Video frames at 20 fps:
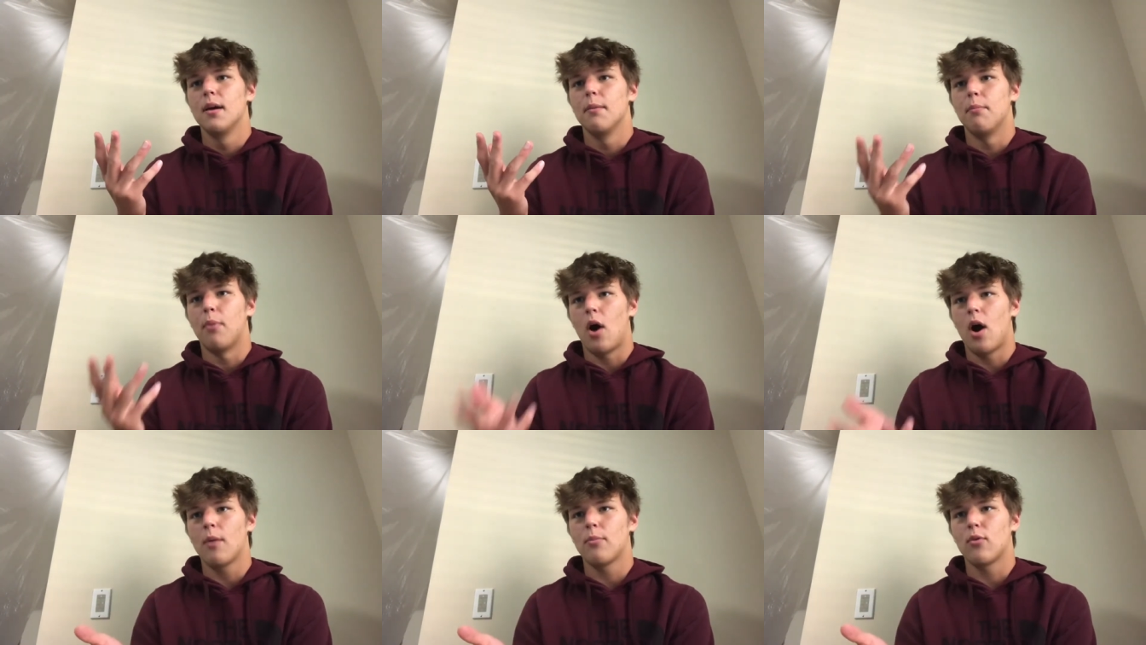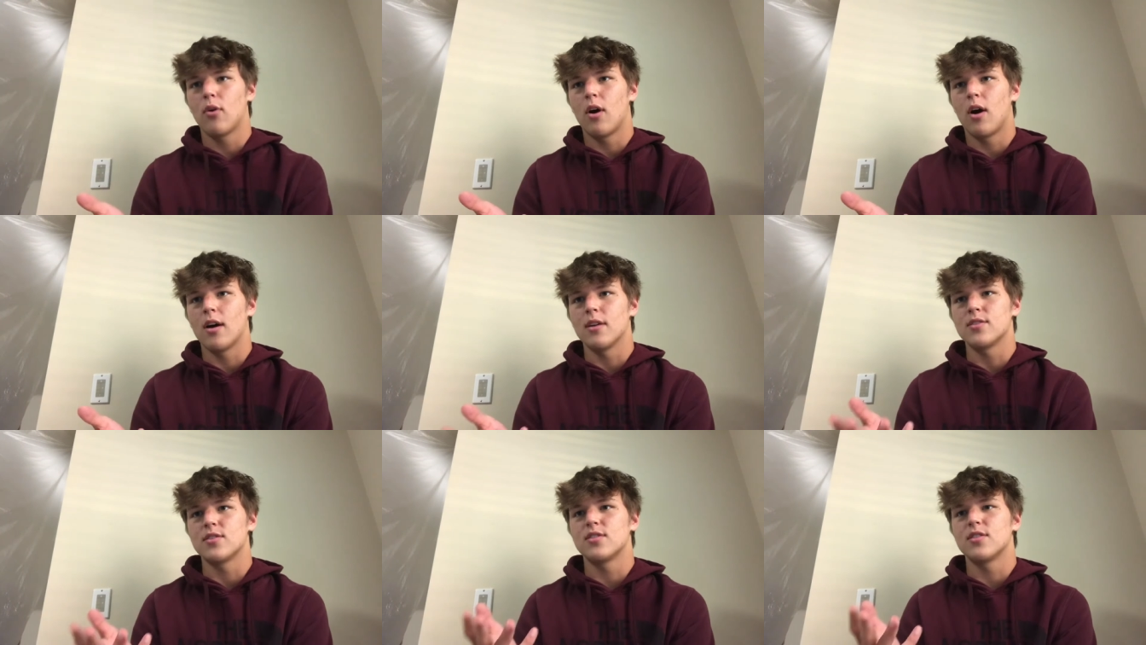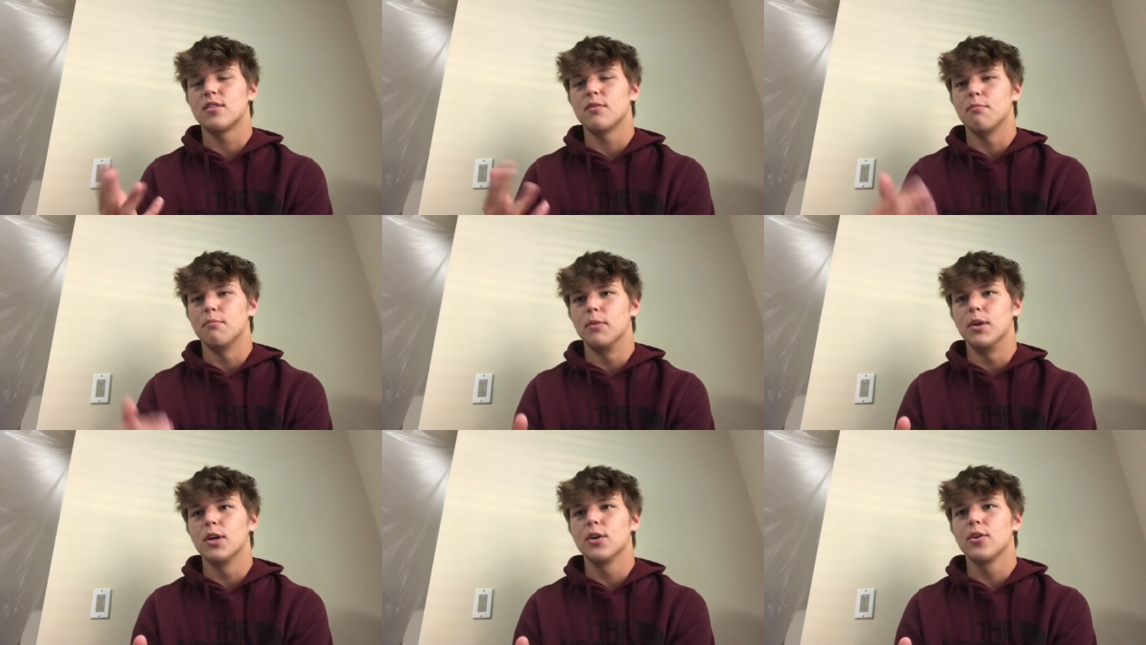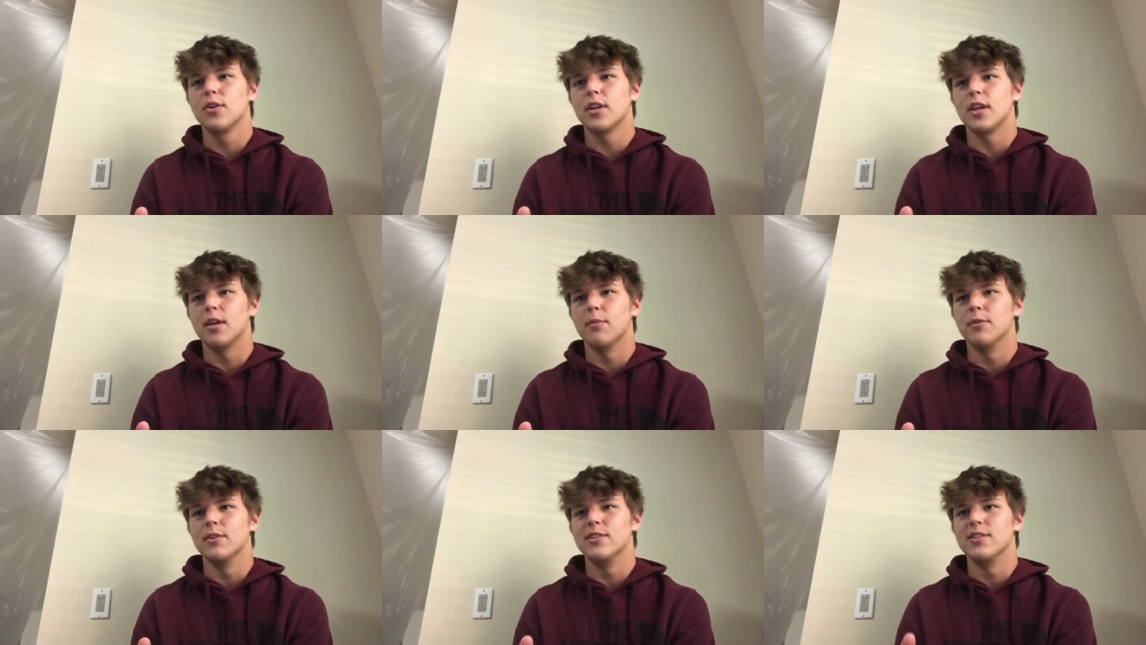Bob Ross Mirrored
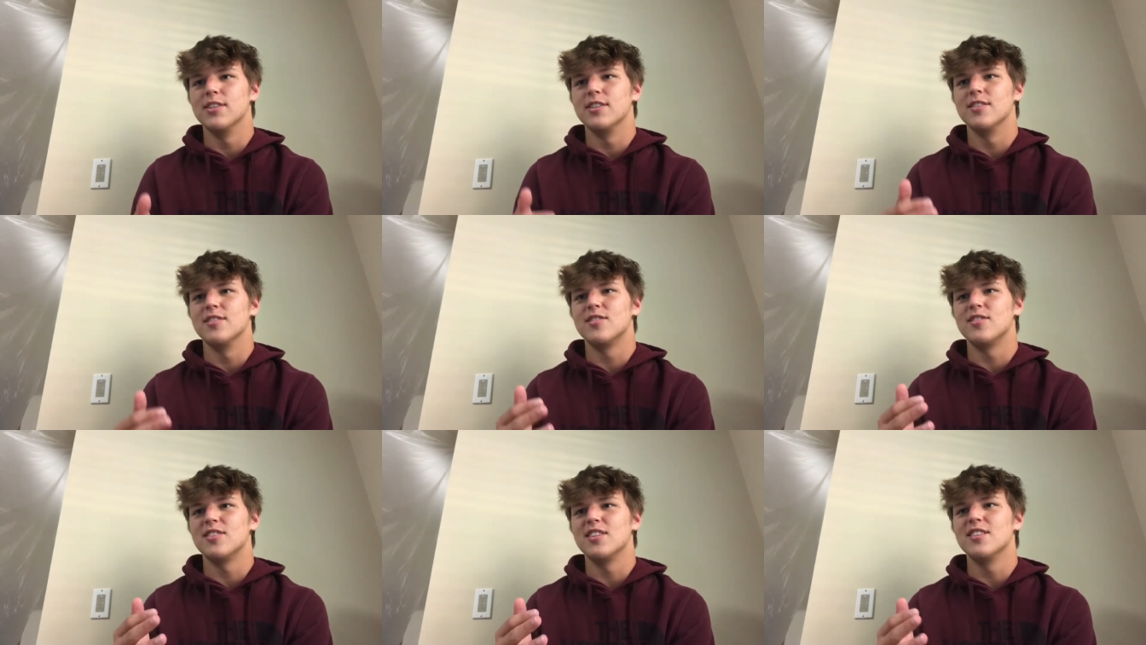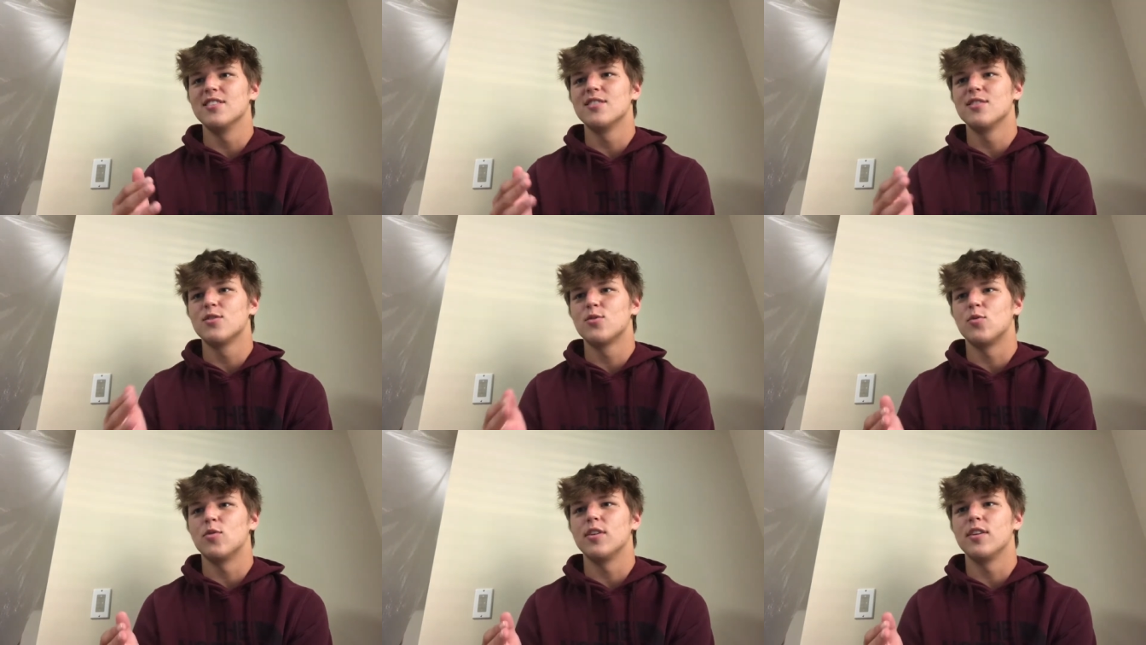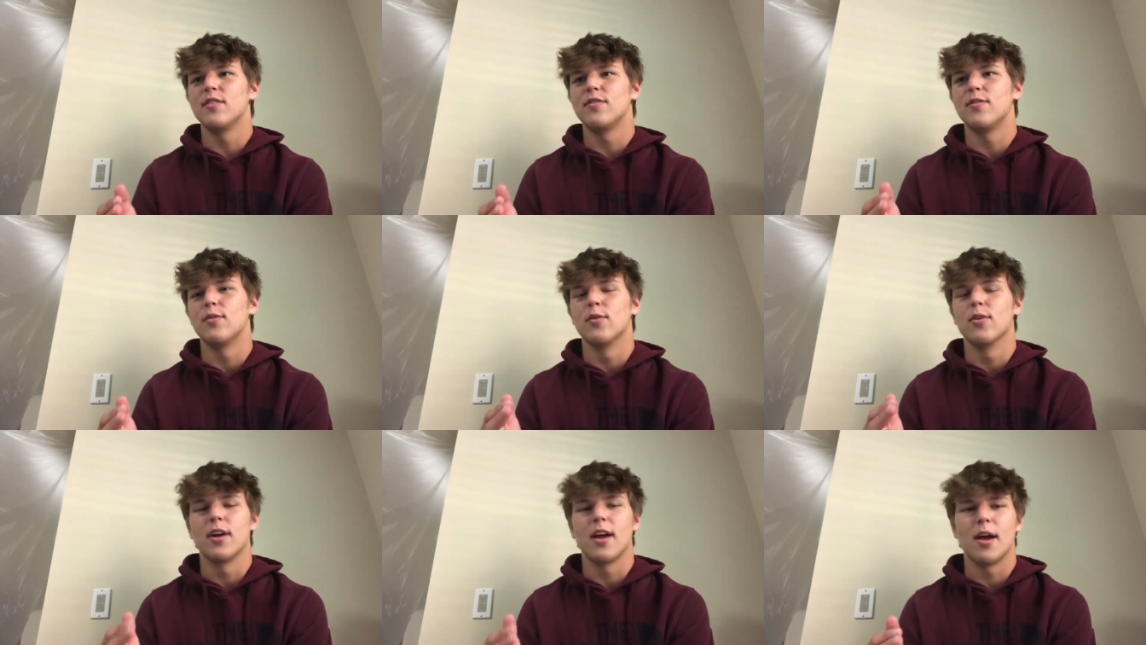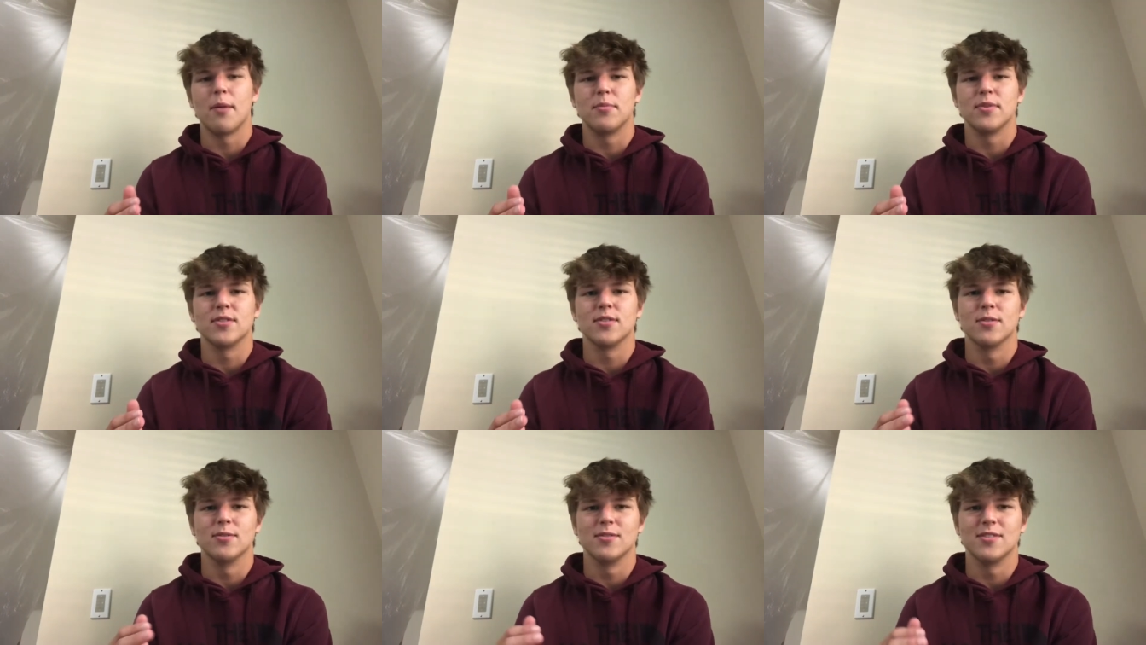Images Season 24
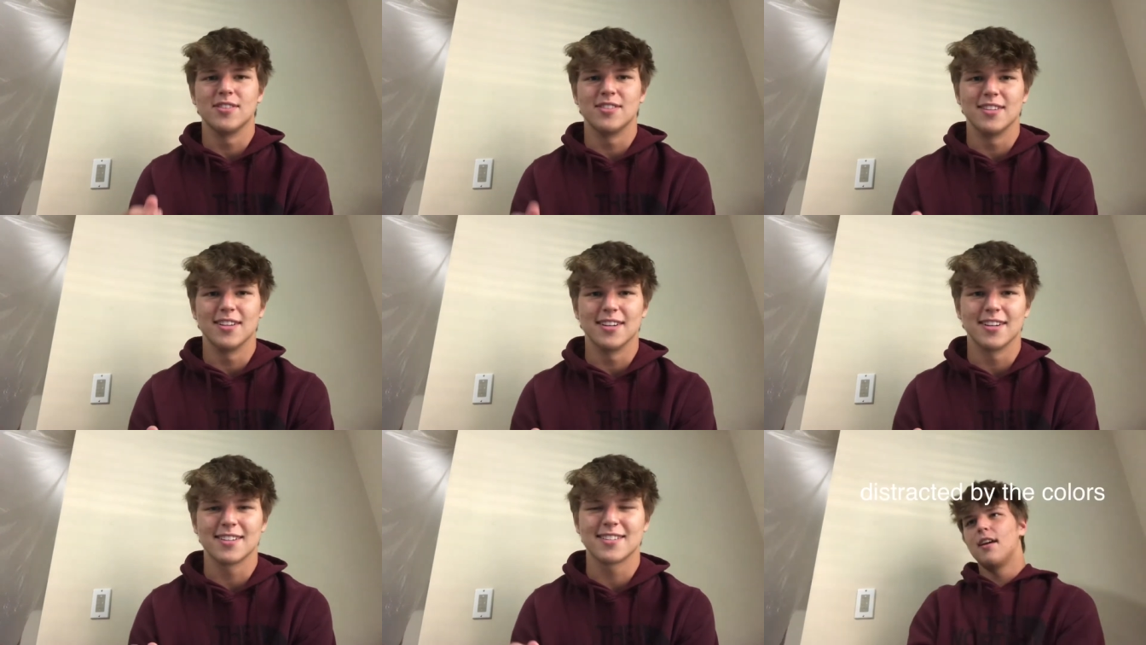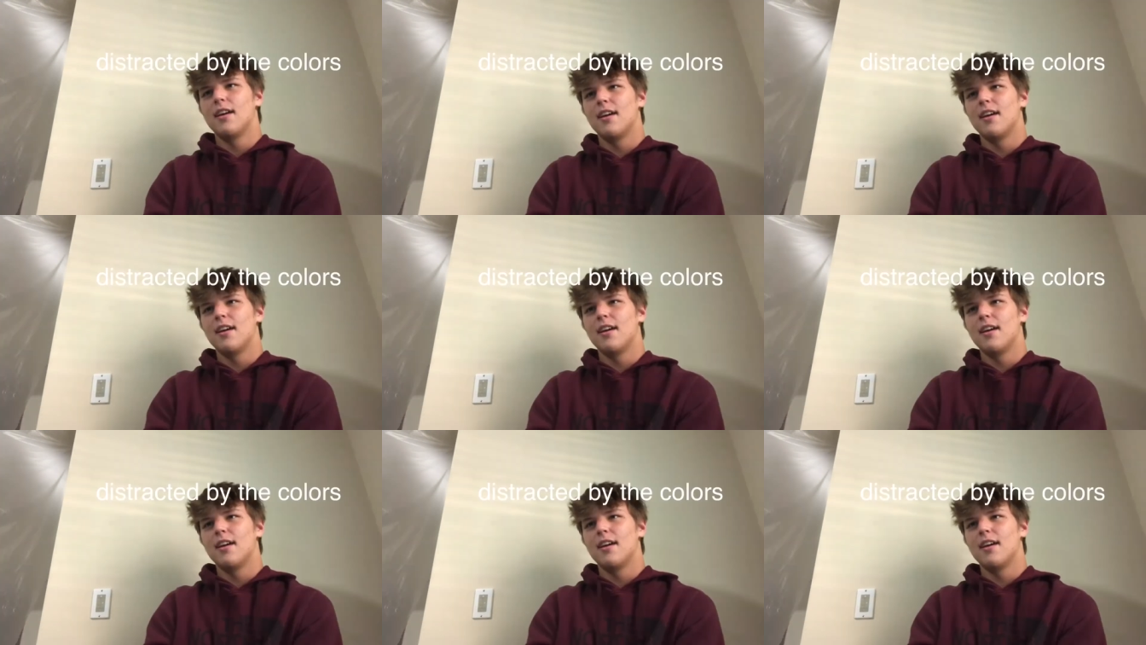Episode 6.